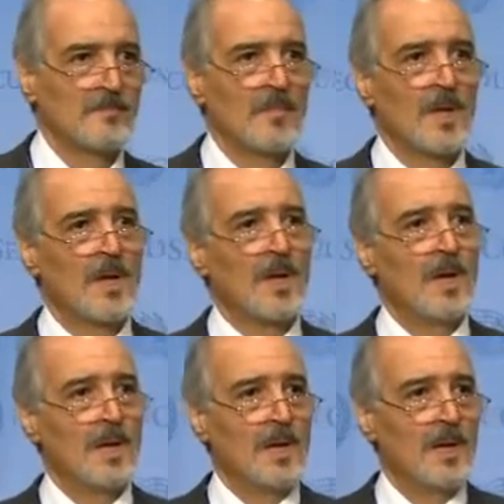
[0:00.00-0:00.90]

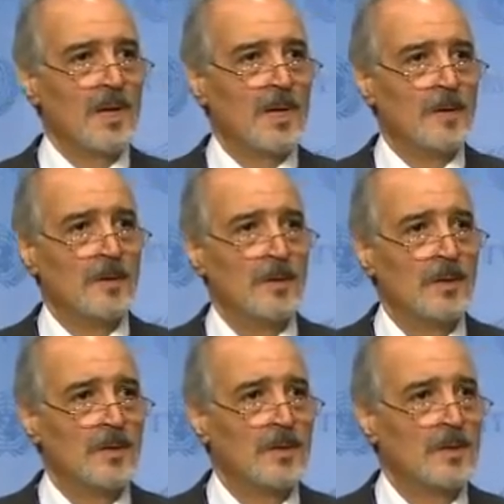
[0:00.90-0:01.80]
Ambassador, I've been holding my
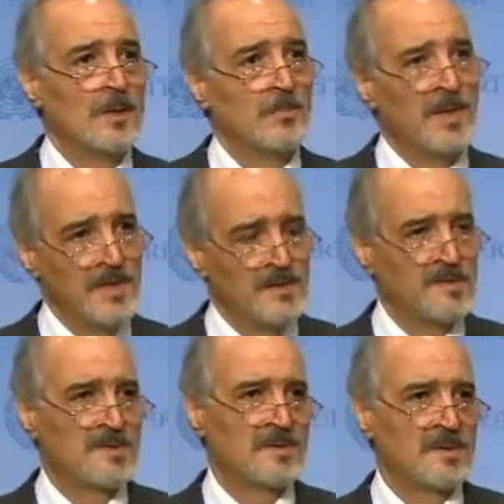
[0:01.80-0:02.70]
horses. Could I possibly
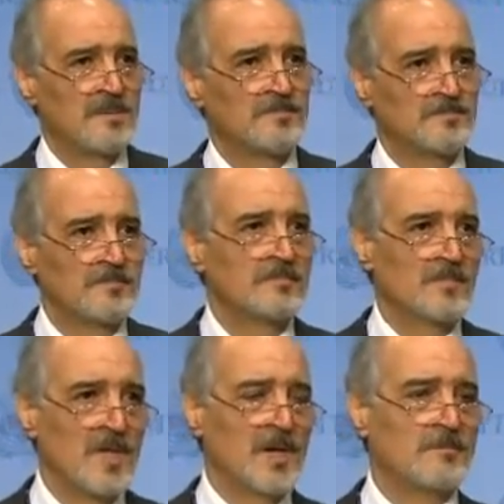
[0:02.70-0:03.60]
ask a question of
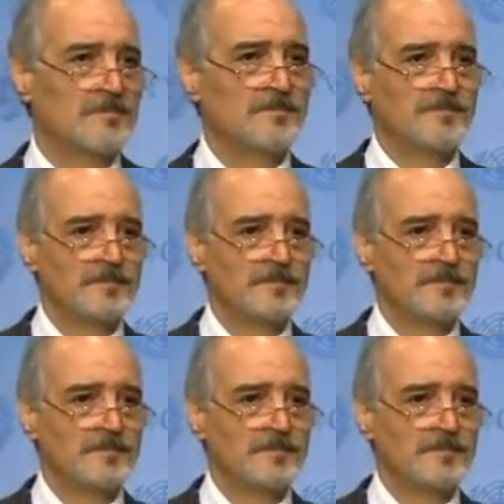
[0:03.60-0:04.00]
clarification?